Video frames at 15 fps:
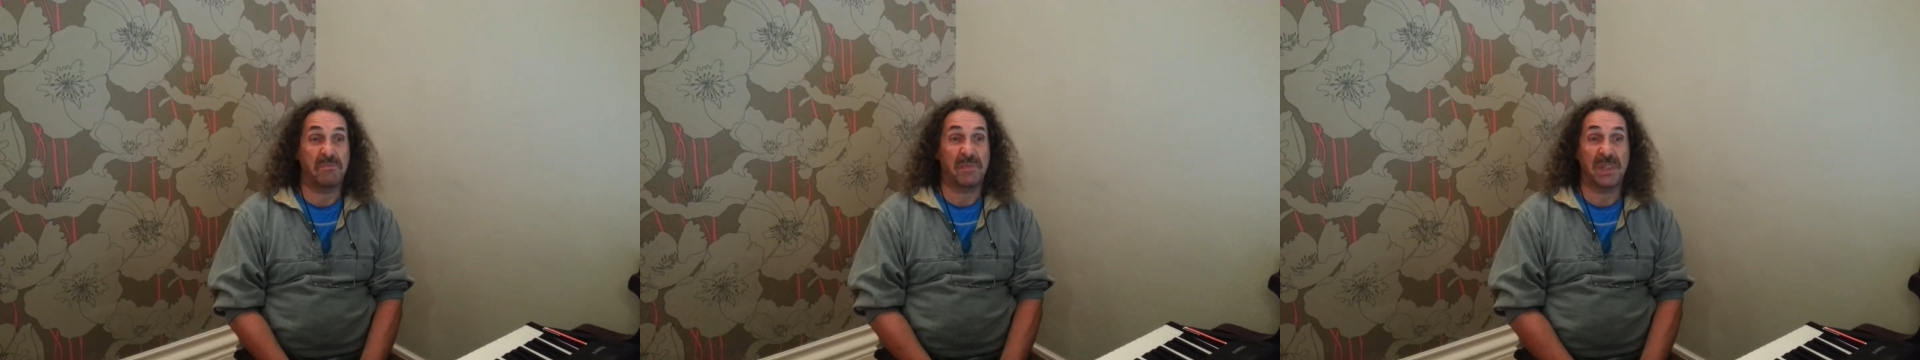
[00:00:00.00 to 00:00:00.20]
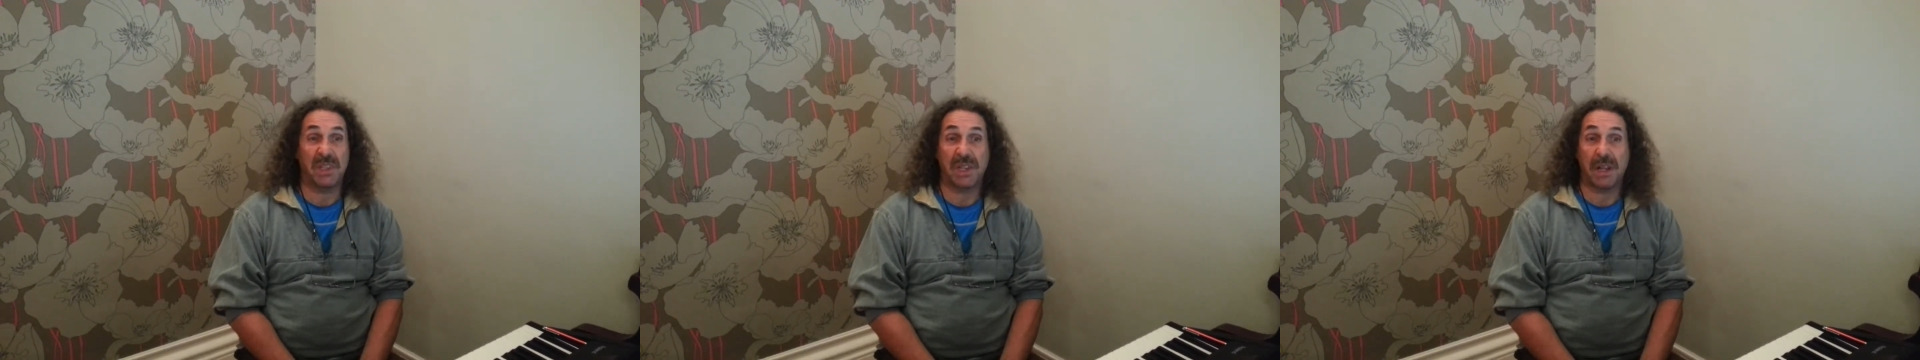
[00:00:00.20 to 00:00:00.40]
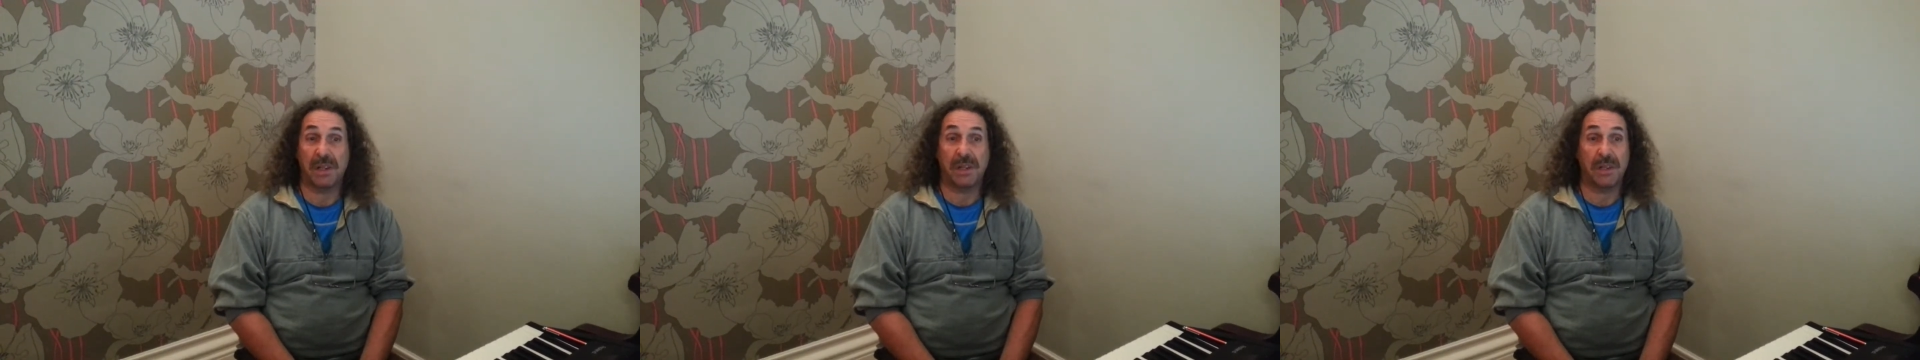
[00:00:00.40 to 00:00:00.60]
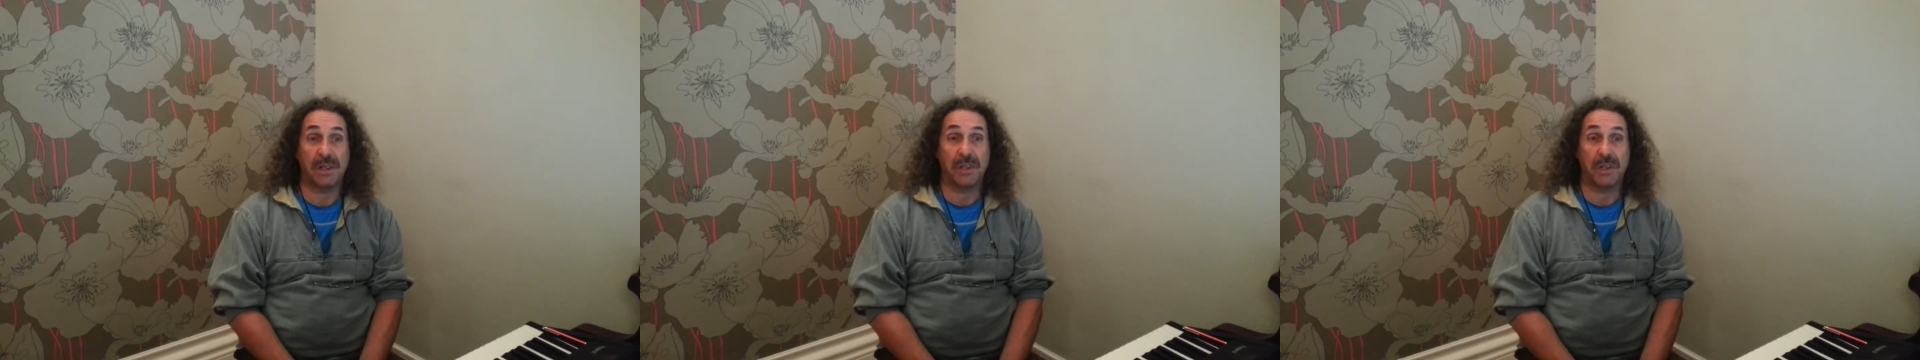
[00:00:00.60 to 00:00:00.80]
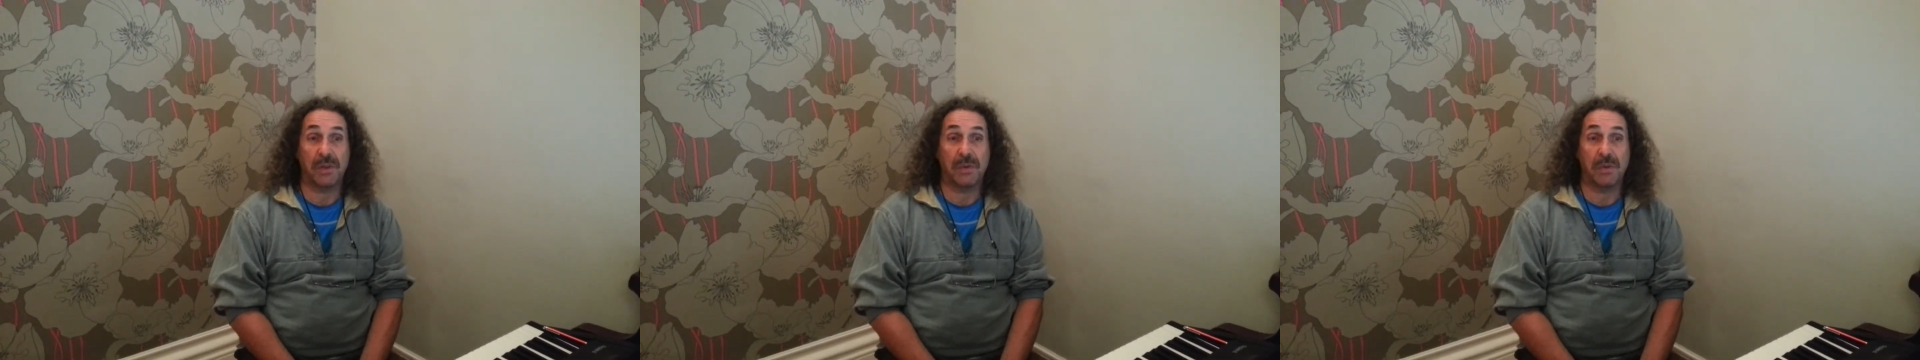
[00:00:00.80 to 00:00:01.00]

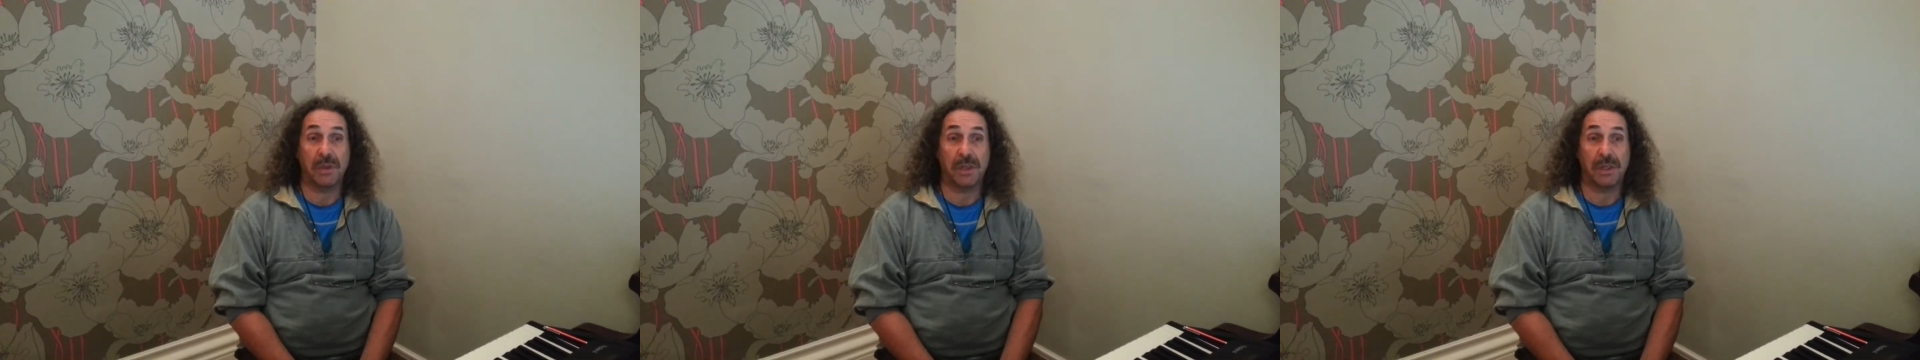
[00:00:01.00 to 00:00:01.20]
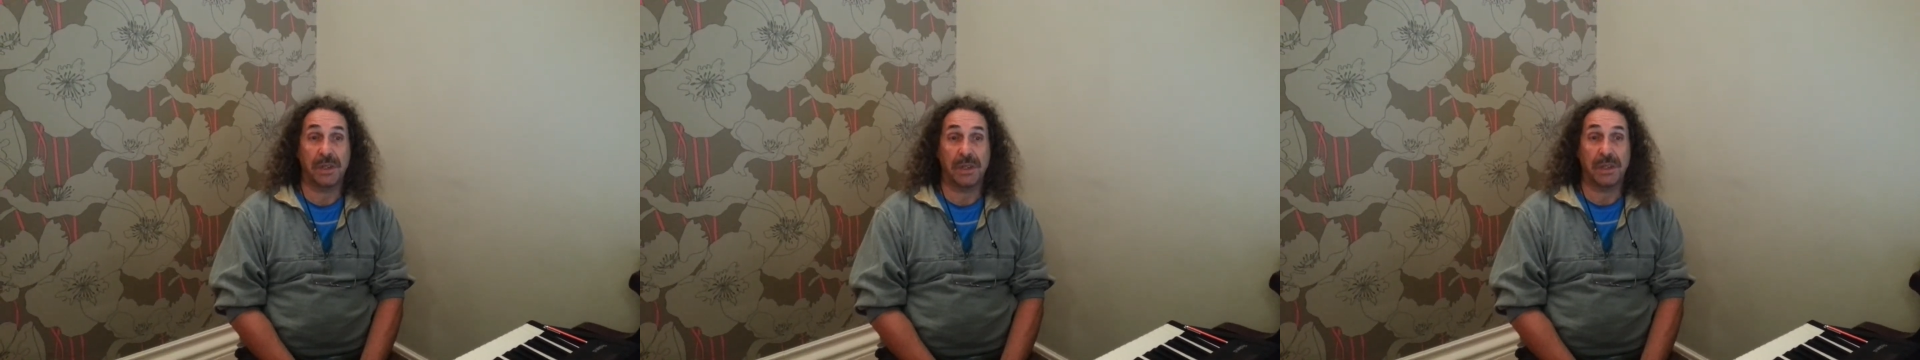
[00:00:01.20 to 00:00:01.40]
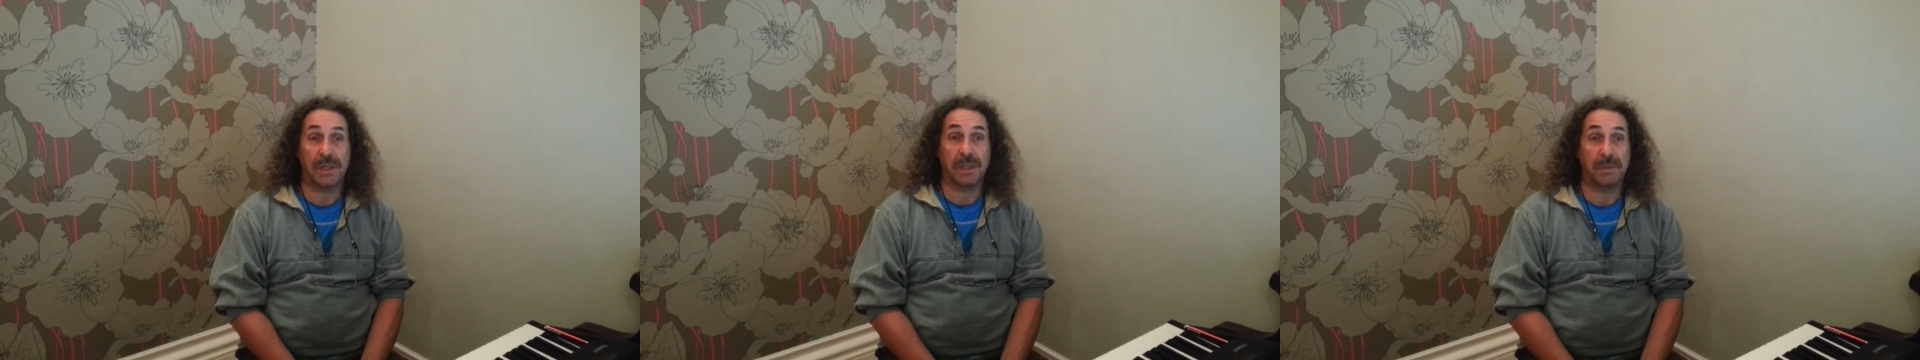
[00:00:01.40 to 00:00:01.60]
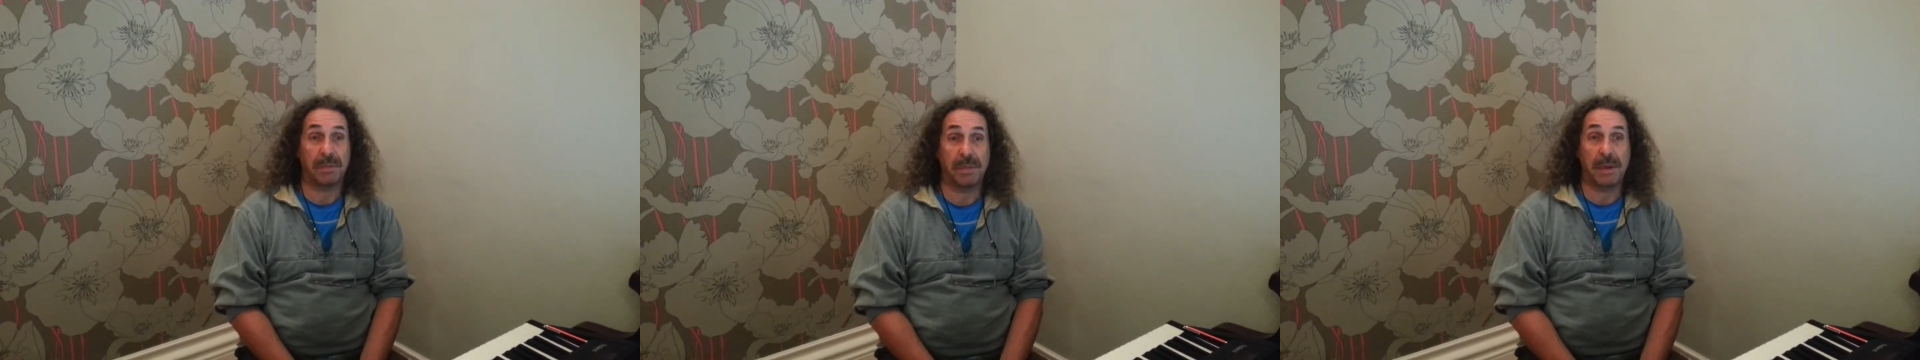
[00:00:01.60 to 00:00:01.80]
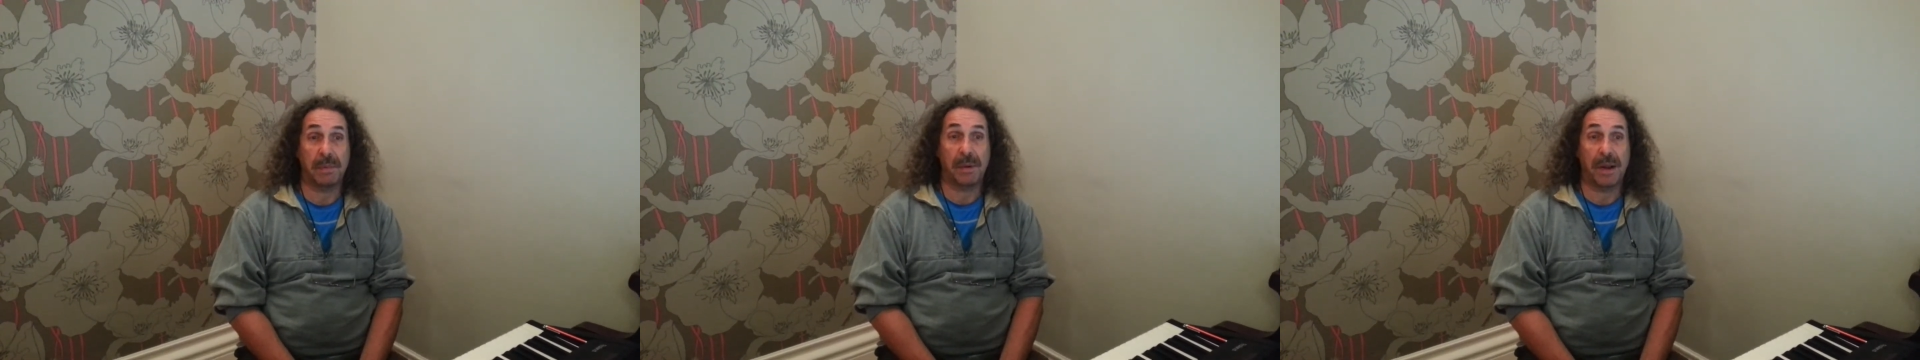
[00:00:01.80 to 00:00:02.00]
sons, daughters,
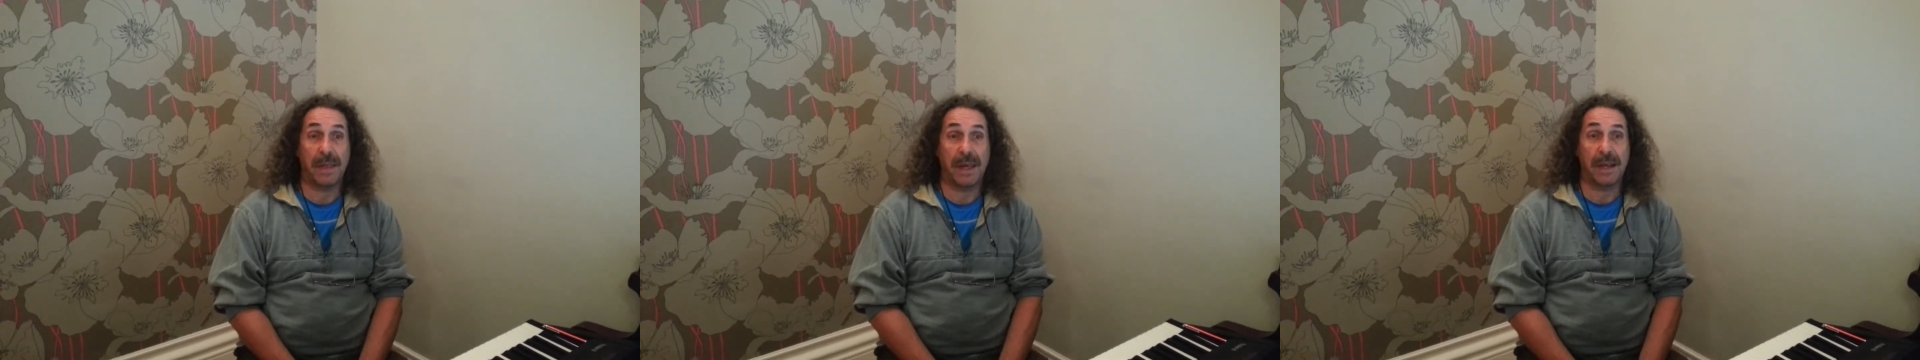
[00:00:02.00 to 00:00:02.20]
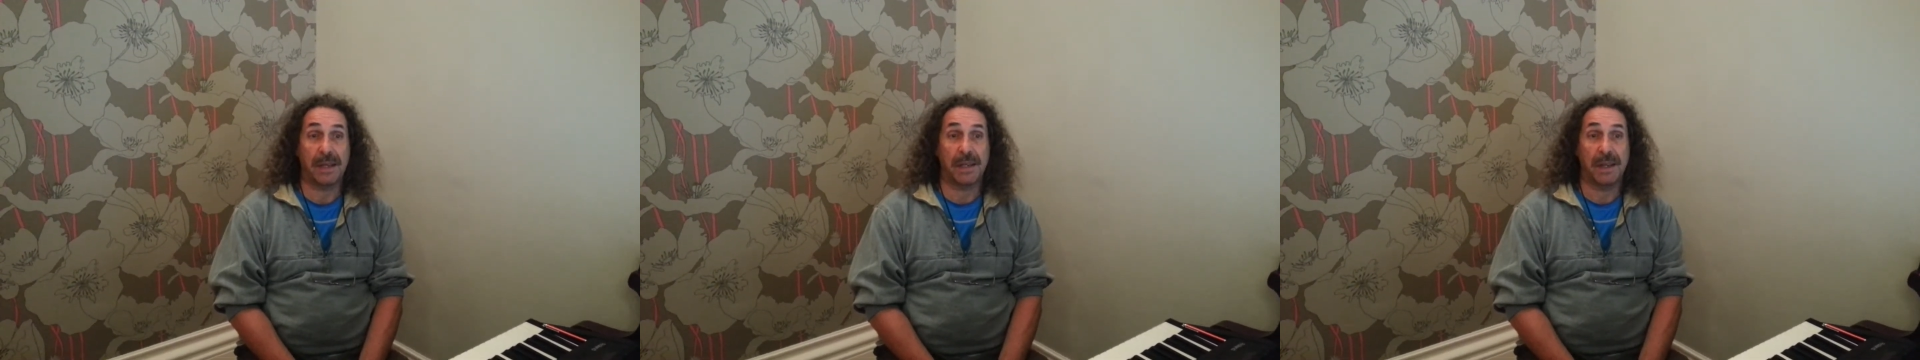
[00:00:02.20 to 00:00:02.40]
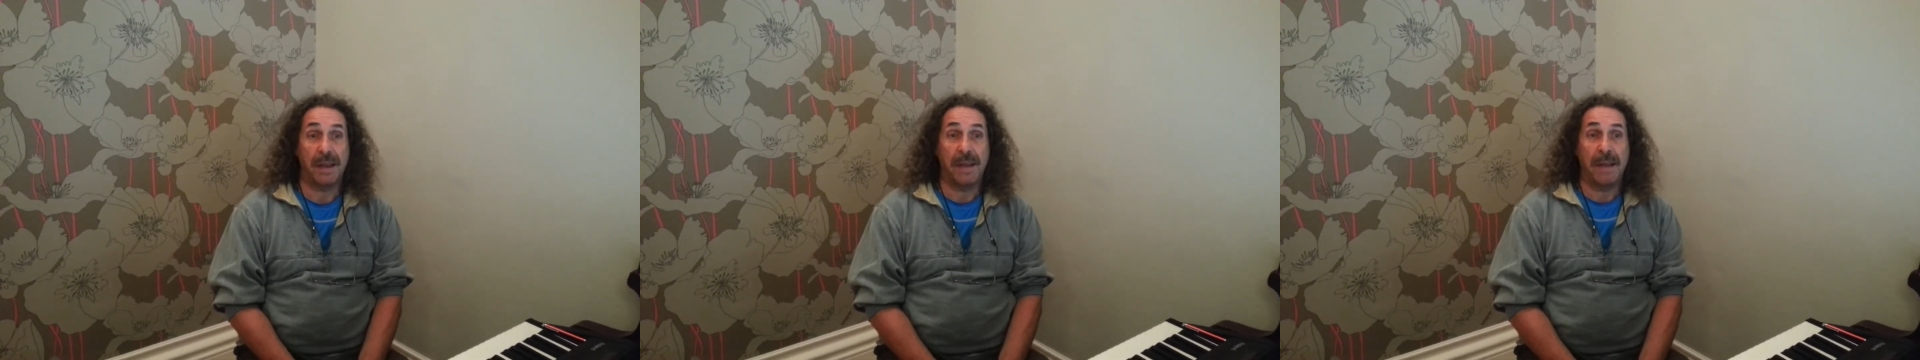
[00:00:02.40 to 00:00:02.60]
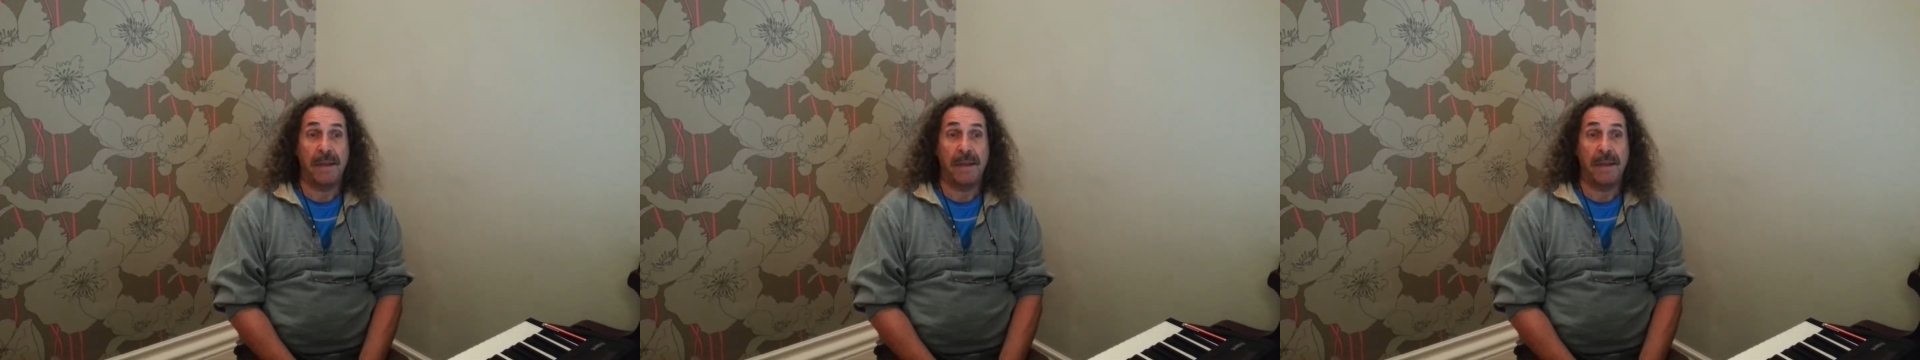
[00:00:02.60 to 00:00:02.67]
people like that.